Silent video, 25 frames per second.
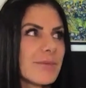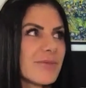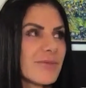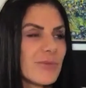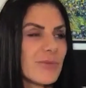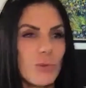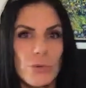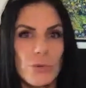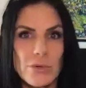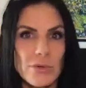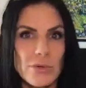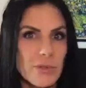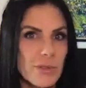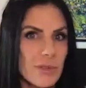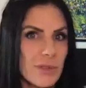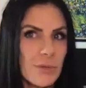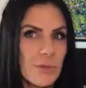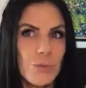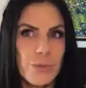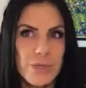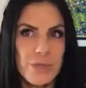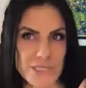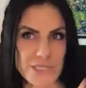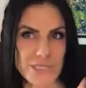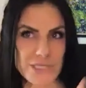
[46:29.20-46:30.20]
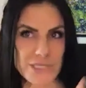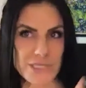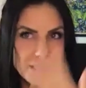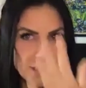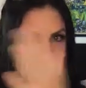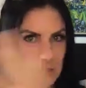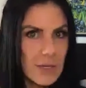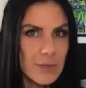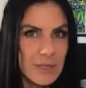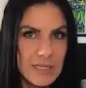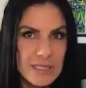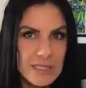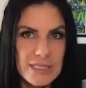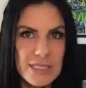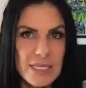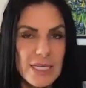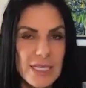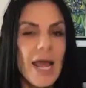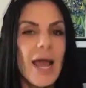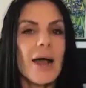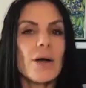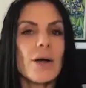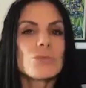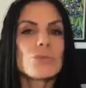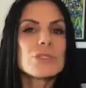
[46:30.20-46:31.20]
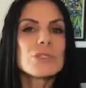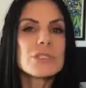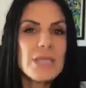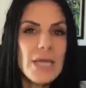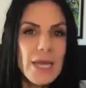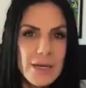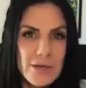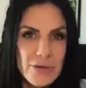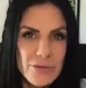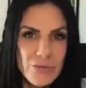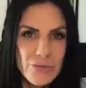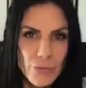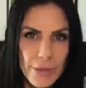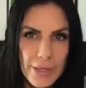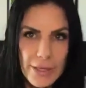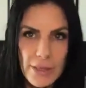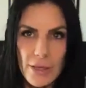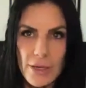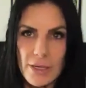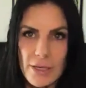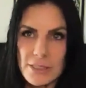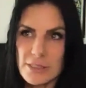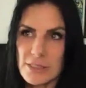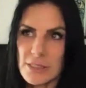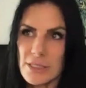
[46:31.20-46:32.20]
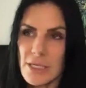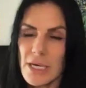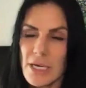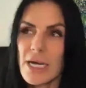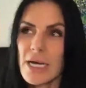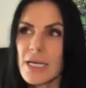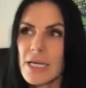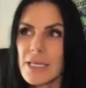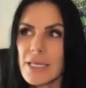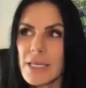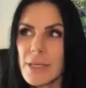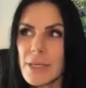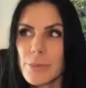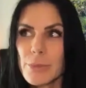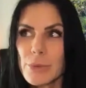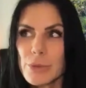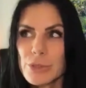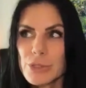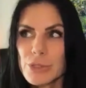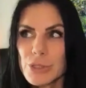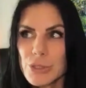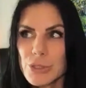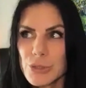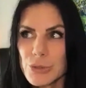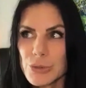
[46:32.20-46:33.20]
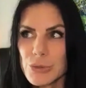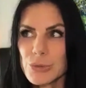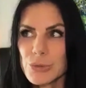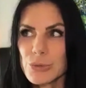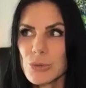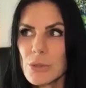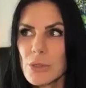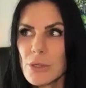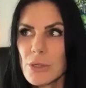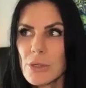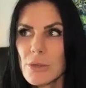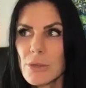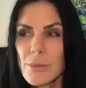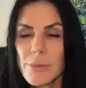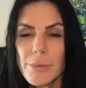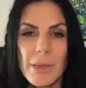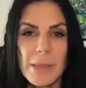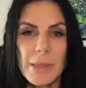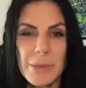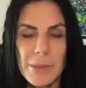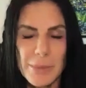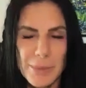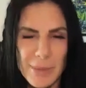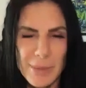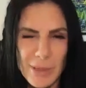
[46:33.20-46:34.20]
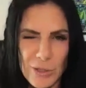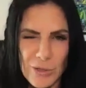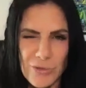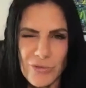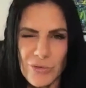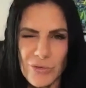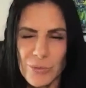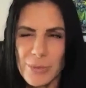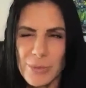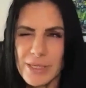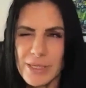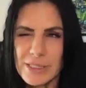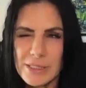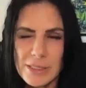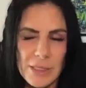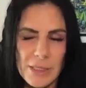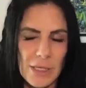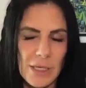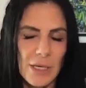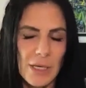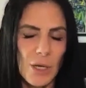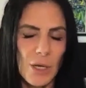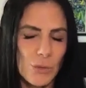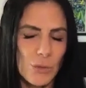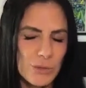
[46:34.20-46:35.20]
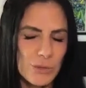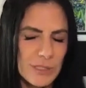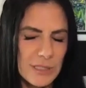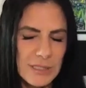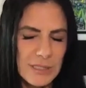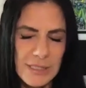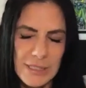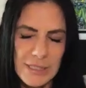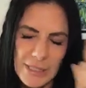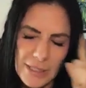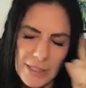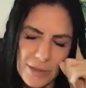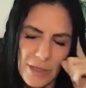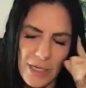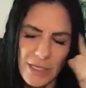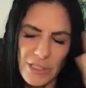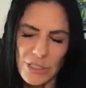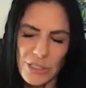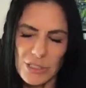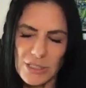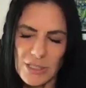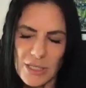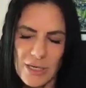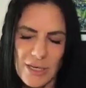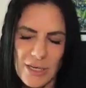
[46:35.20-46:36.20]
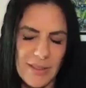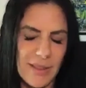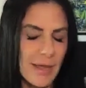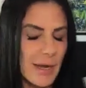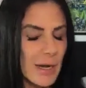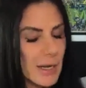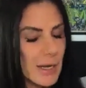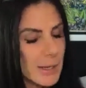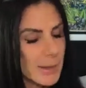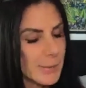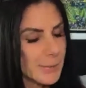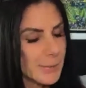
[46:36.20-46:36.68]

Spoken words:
for the reasons that we listed outside of weight loss. Number 2, maybe because for Mick's OCD, I just thought of that.